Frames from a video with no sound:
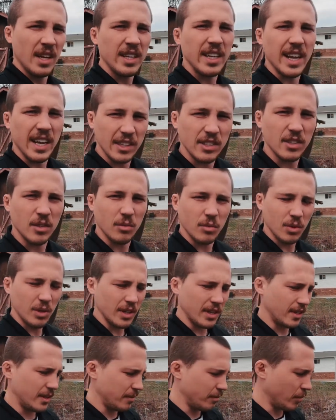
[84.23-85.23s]
Yeah, so
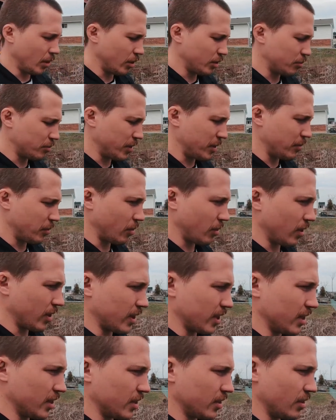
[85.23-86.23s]
really most people are
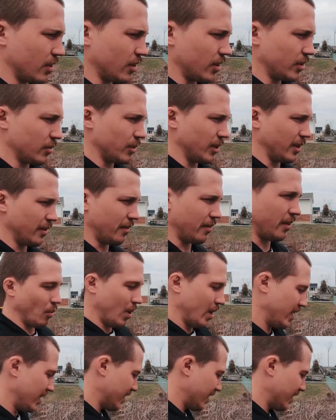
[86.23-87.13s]
concerned with what